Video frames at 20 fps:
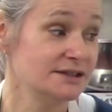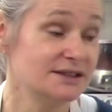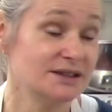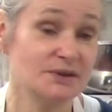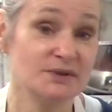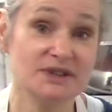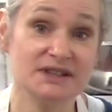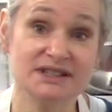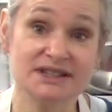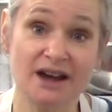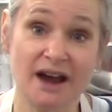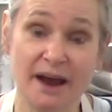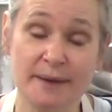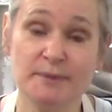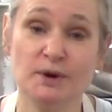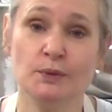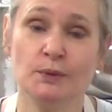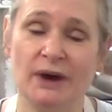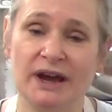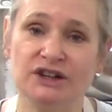The
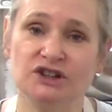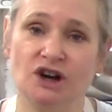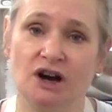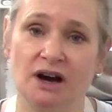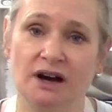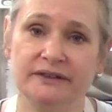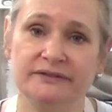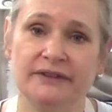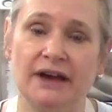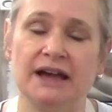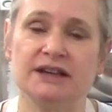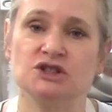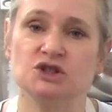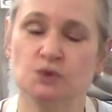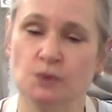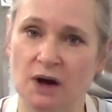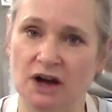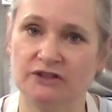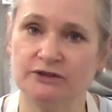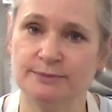timer went off at
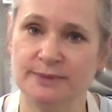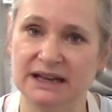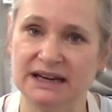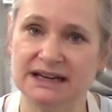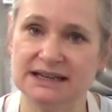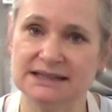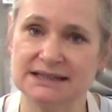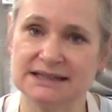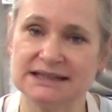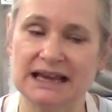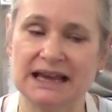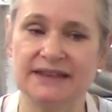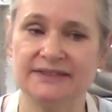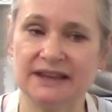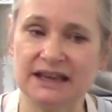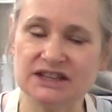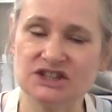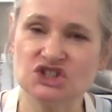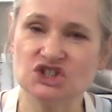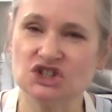12 minutes and
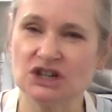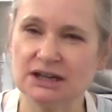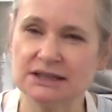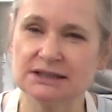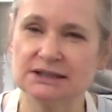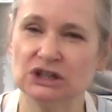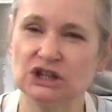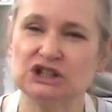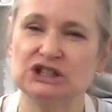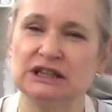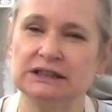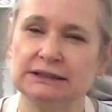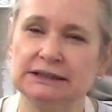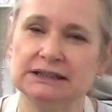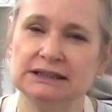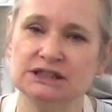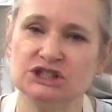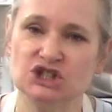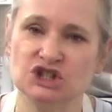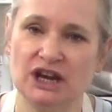they just looked a
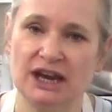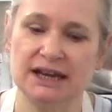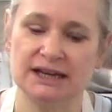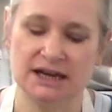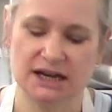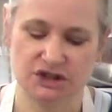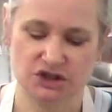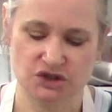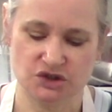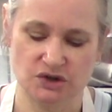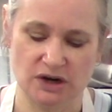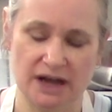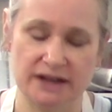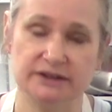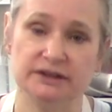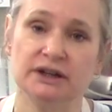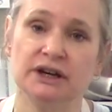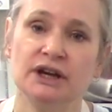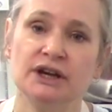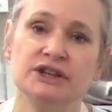little shade
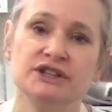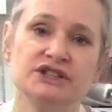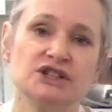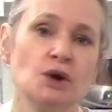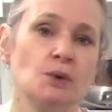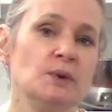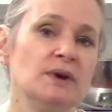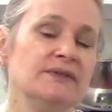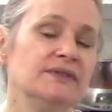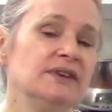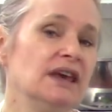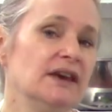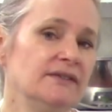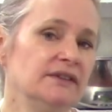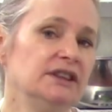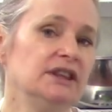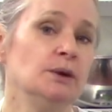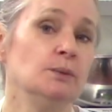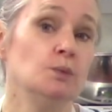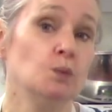underdone. So we've given
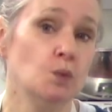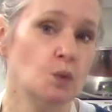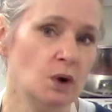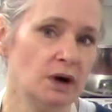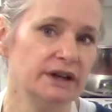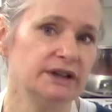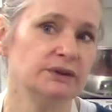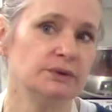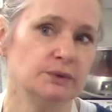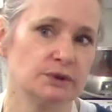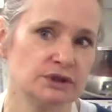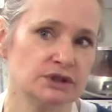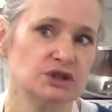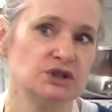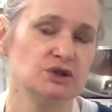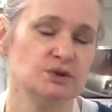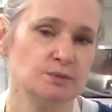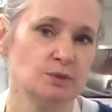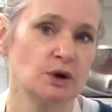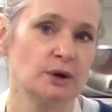them 1 or
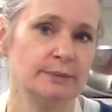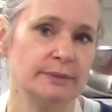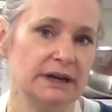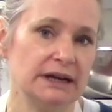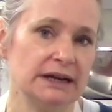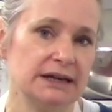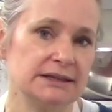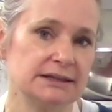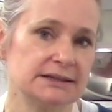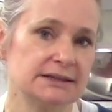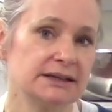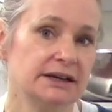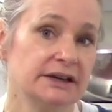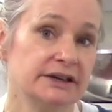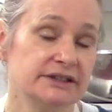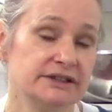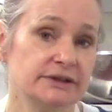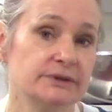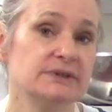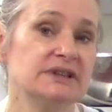2 more minutes.
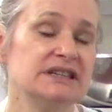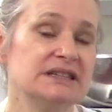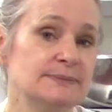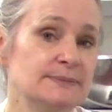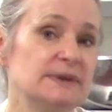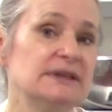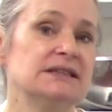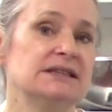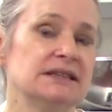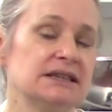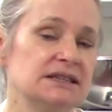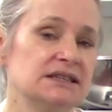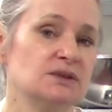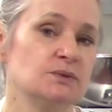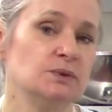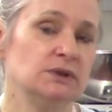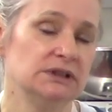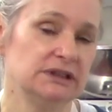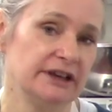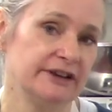So these biscuits
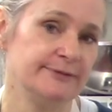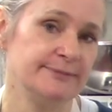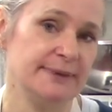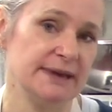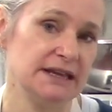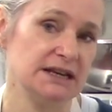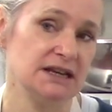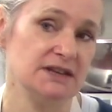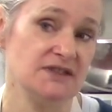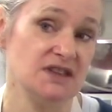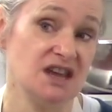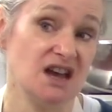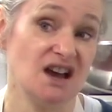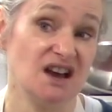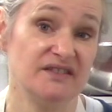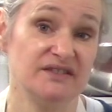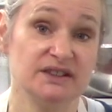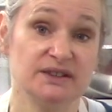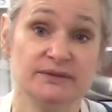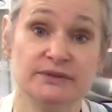will have been in the
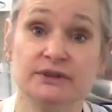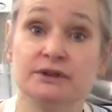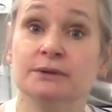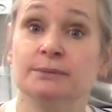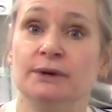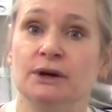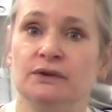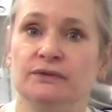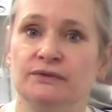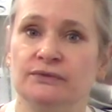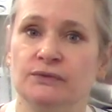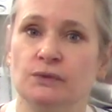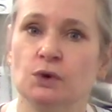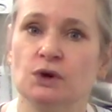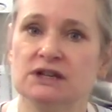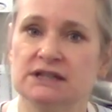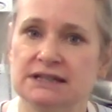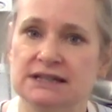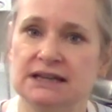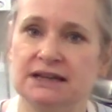oven for about
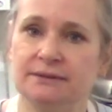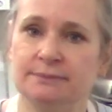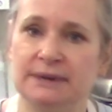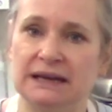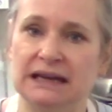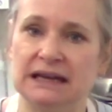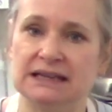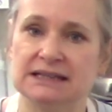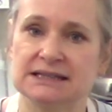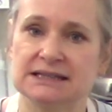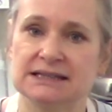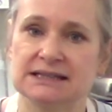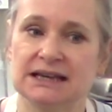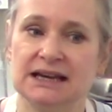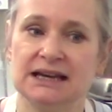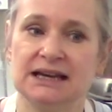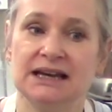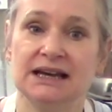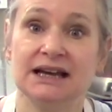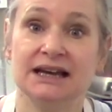14 minutes.
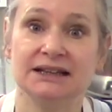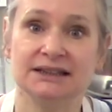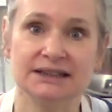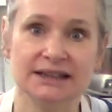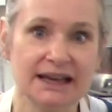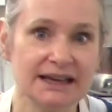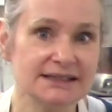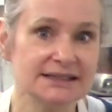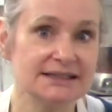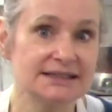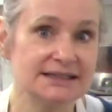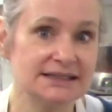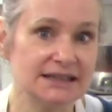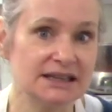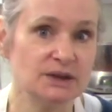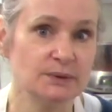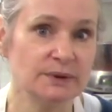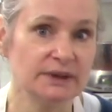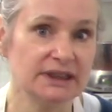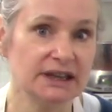Let's
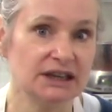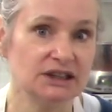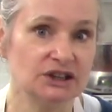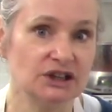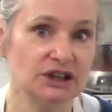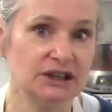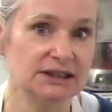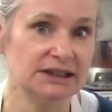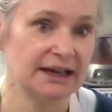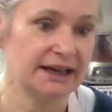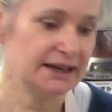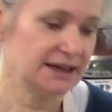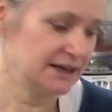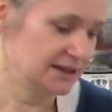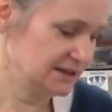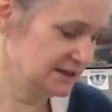see what they look like.